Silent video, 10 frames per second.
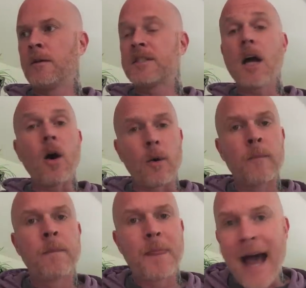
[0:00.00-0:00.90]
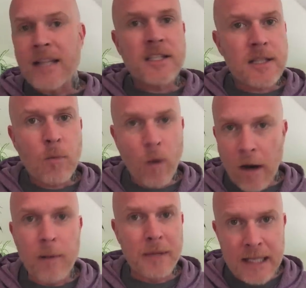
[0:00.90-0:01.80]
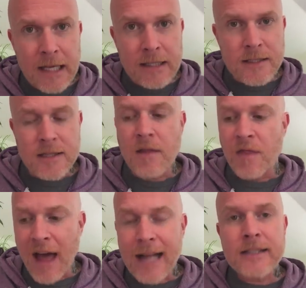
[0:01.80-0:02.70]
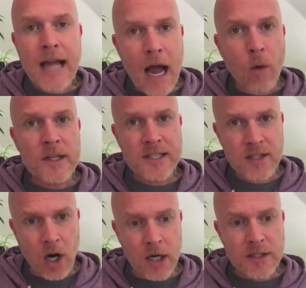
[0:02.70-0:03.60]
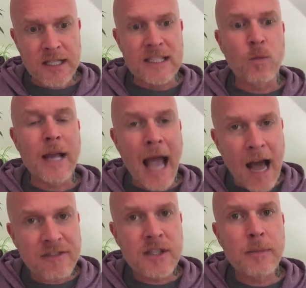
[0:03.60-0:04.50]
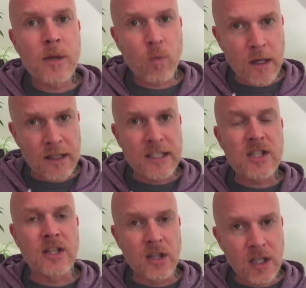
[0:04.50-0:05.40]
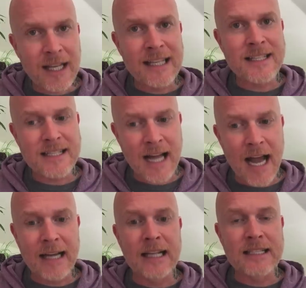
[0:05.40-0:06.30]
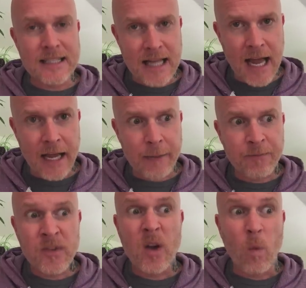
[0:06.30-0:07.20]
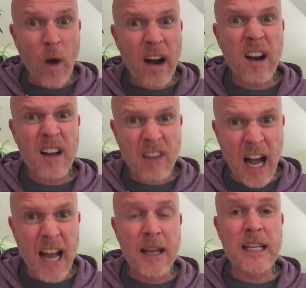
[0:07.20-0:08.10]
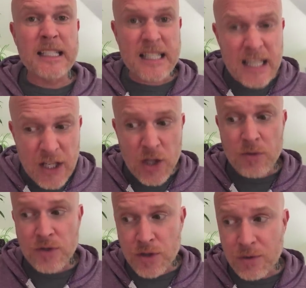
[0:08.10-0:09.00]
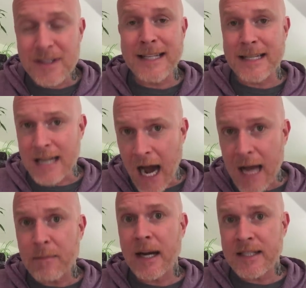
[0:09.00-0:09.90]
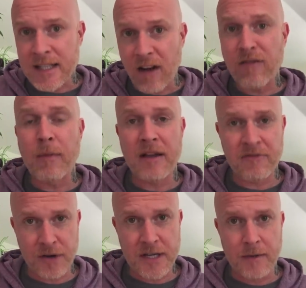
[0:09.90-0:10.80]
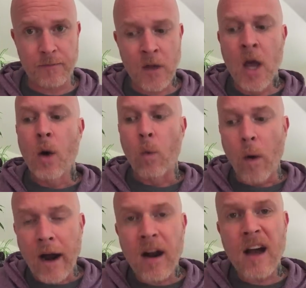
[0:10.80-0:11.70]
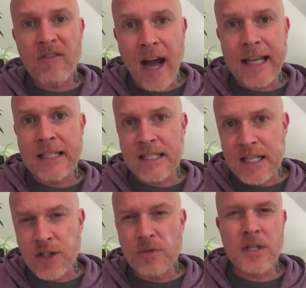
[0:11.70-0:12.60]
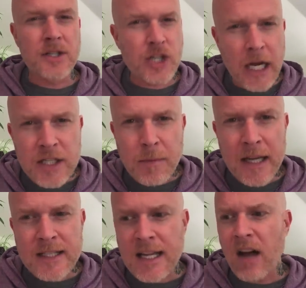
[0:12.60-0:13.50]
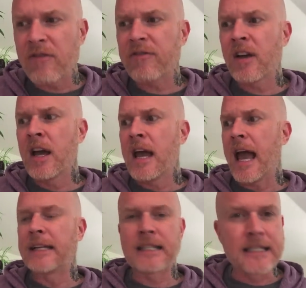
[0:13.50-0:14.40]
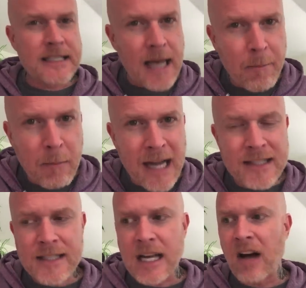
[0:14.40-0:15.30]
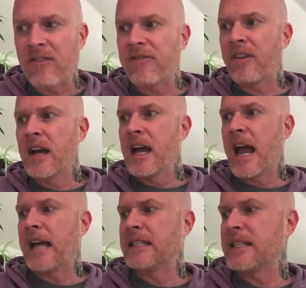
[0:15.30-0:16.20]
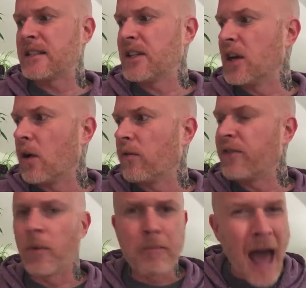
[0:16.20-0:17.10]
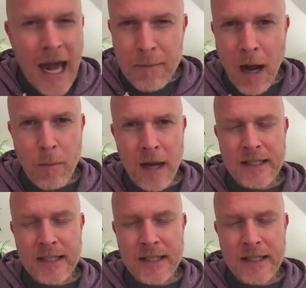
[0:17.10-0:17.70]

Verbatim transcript: So that's where it begins. That's how it starts, is we have to be willing to look inside and say, where have I continued to deny myself my freedom? Where have I continued to judge myself and condemn myself and you know feel bad about